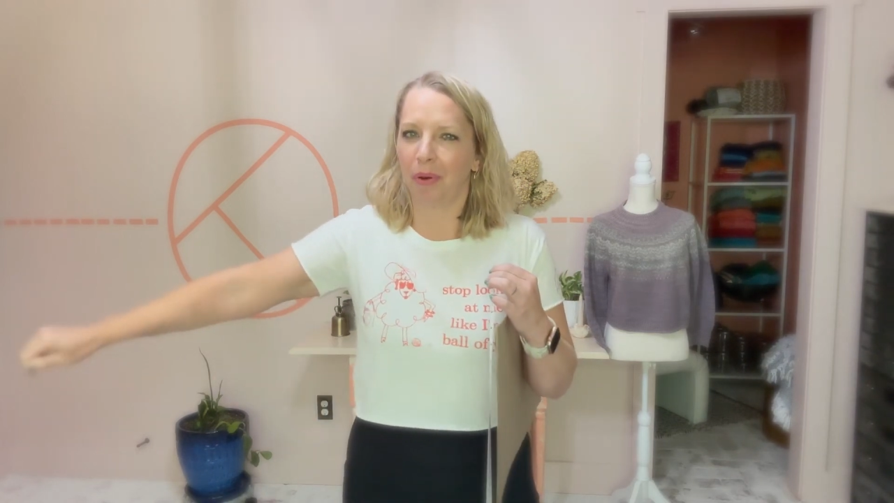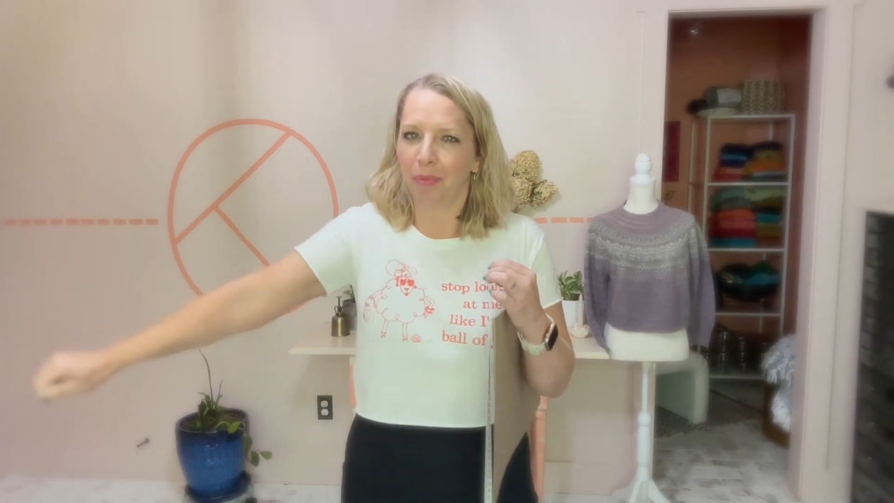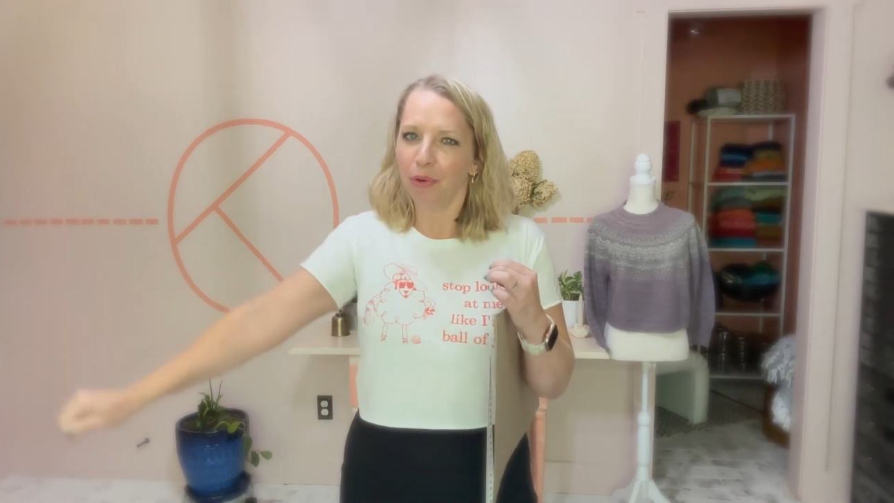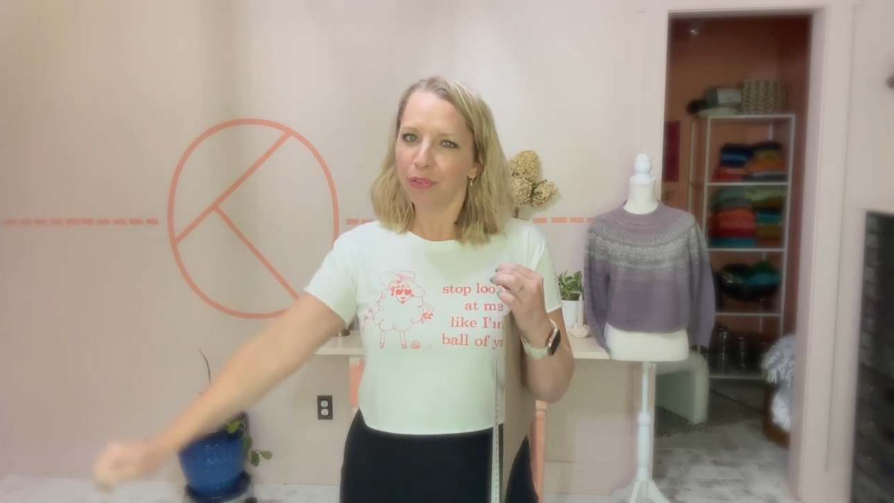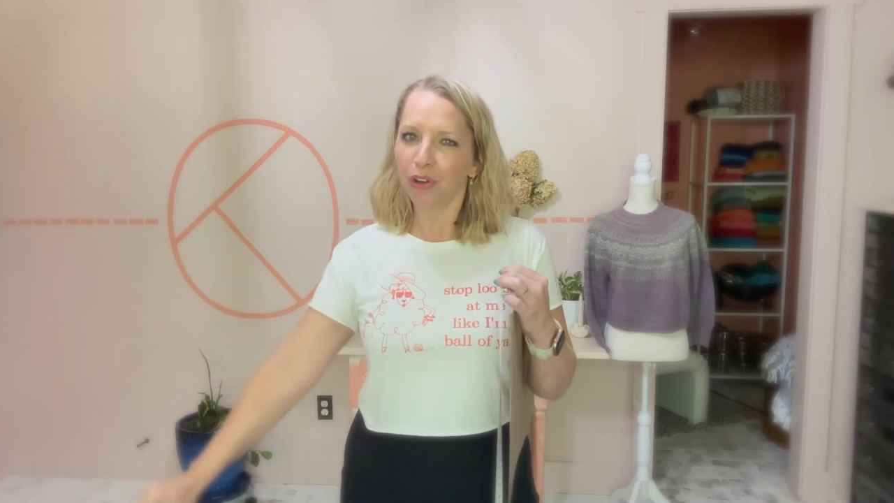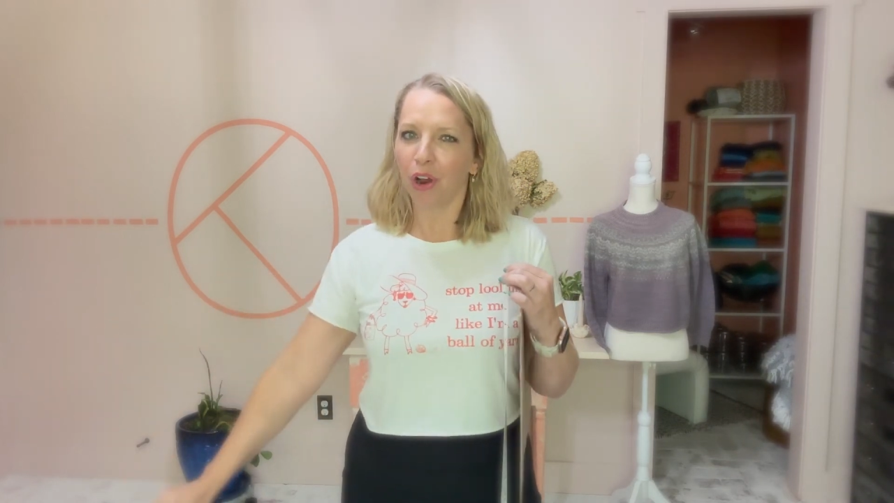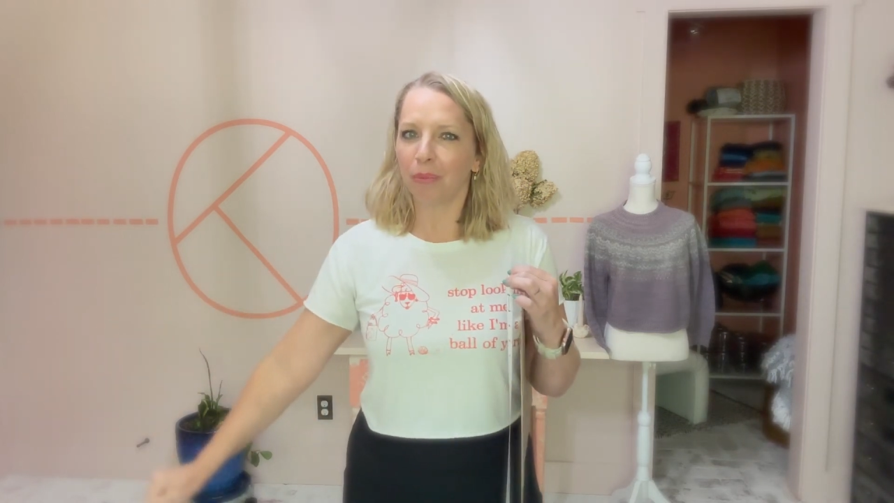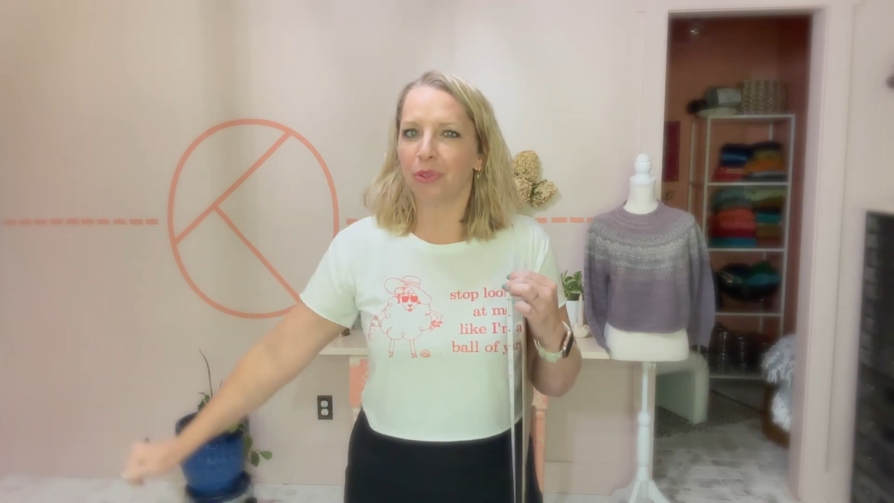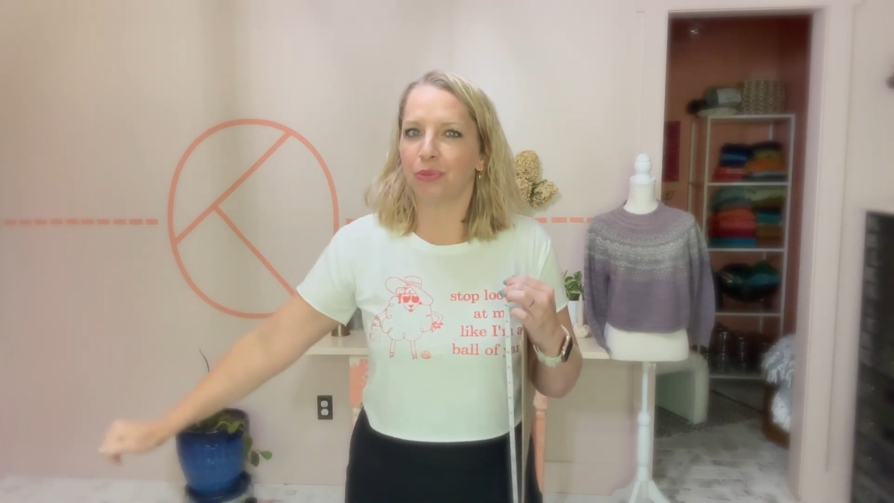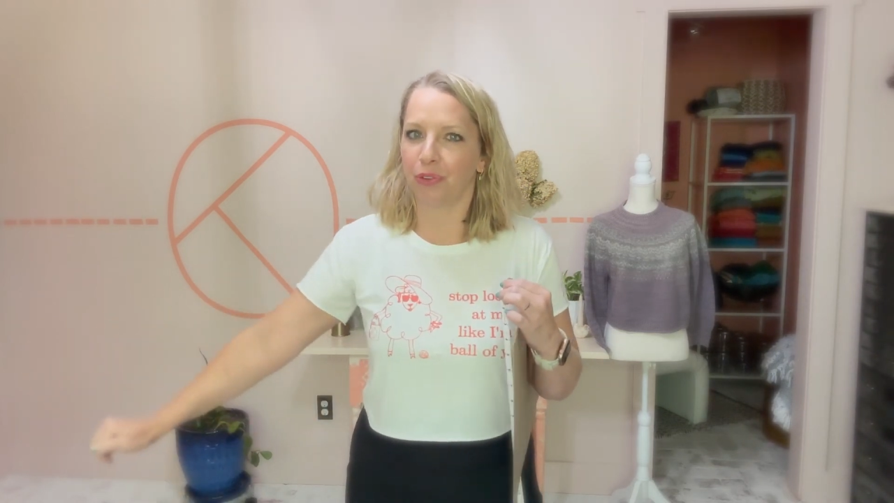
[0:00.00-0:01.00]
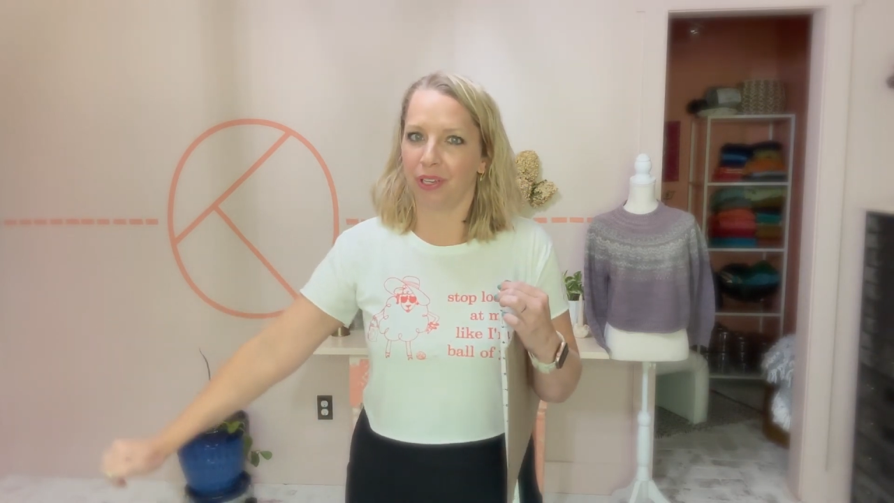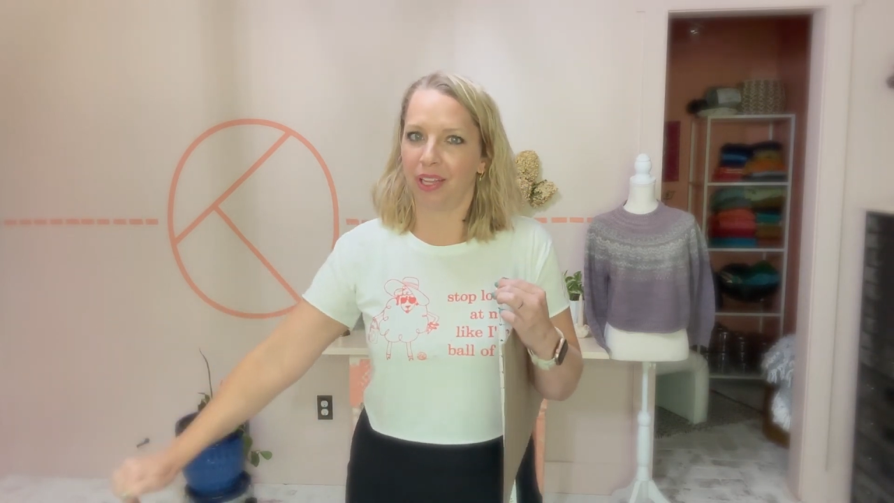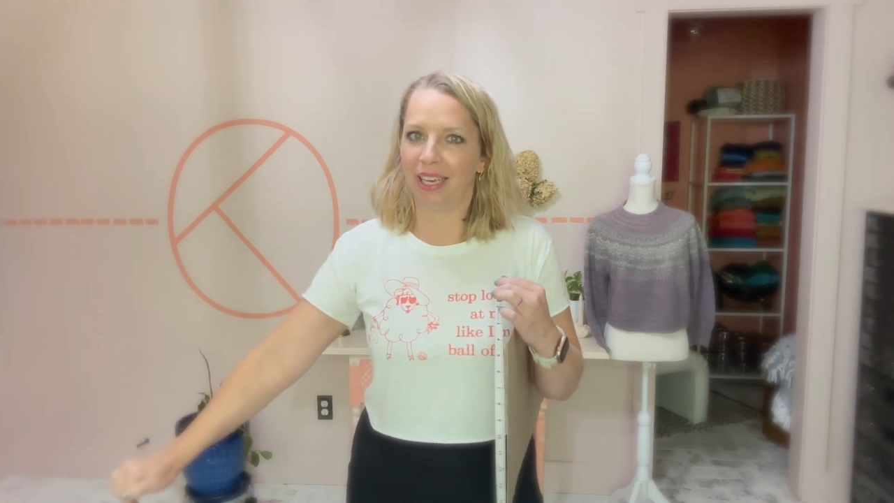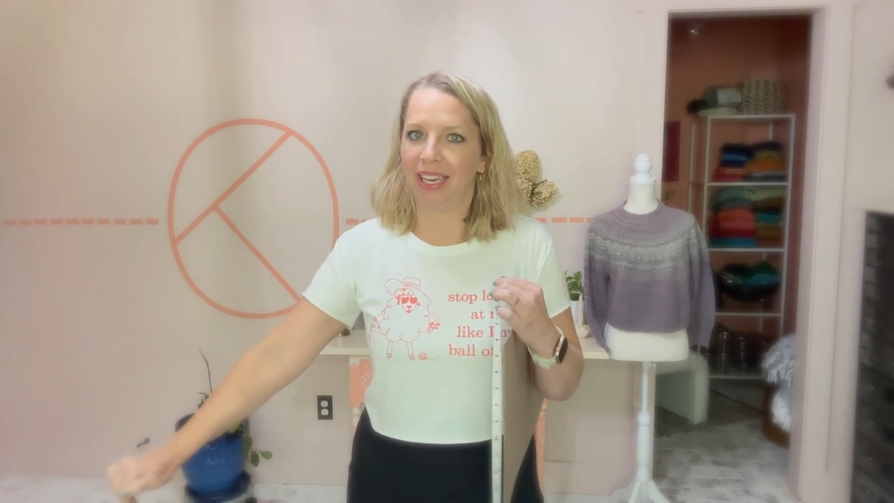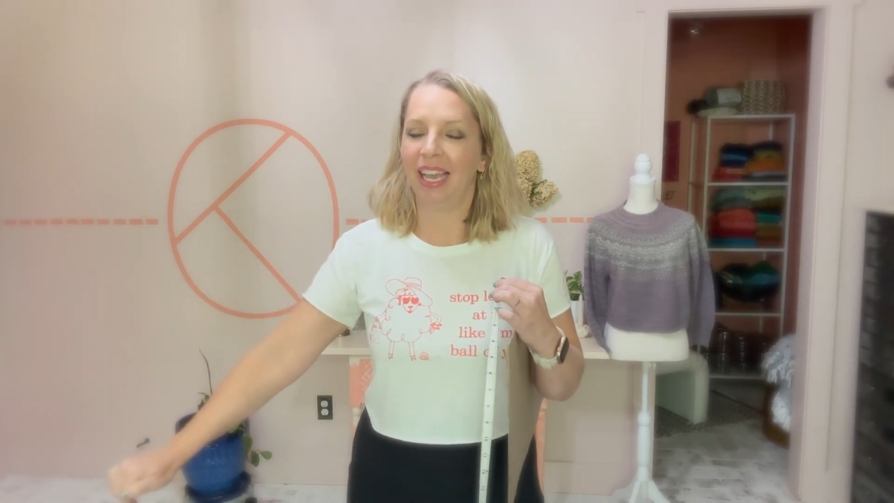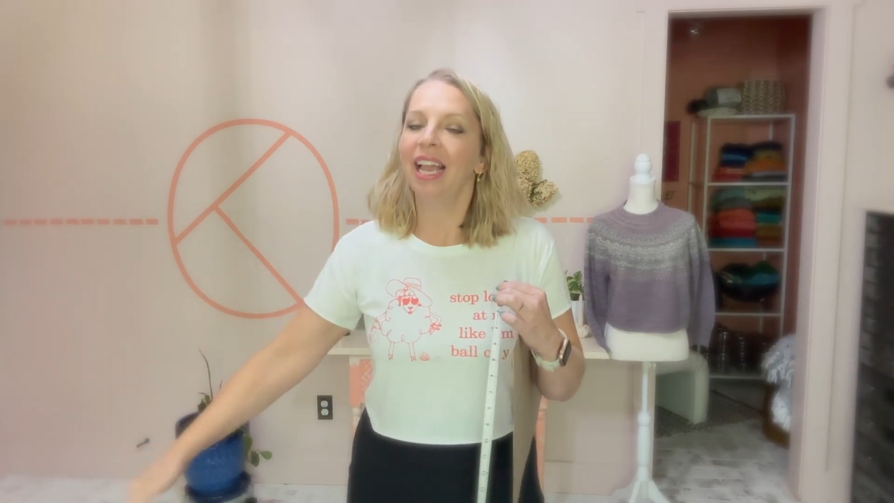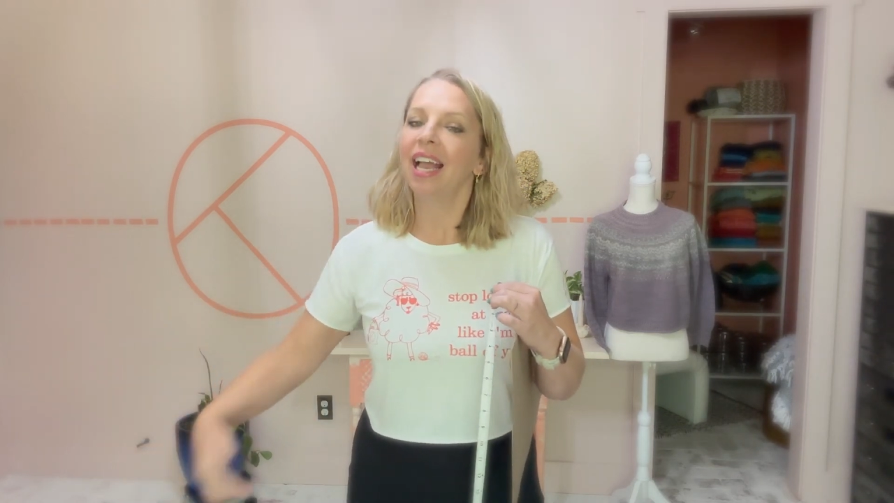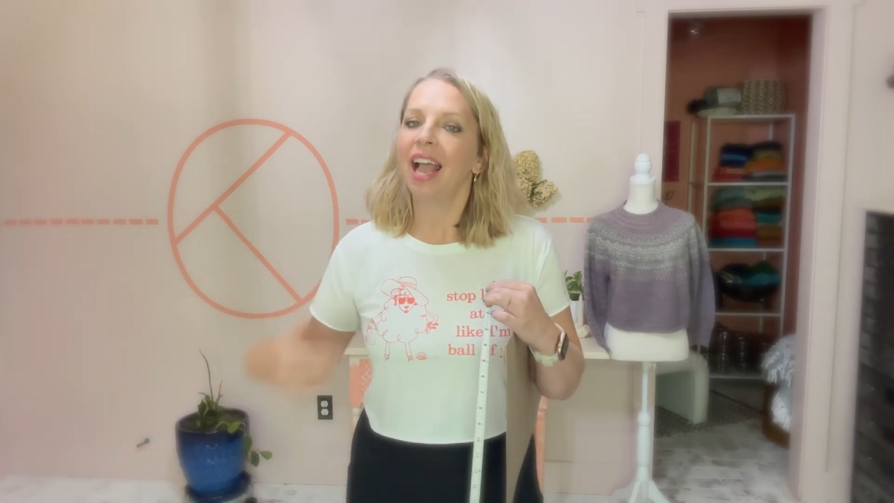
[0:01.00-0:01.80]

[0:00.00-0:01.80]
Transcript: move your arms freely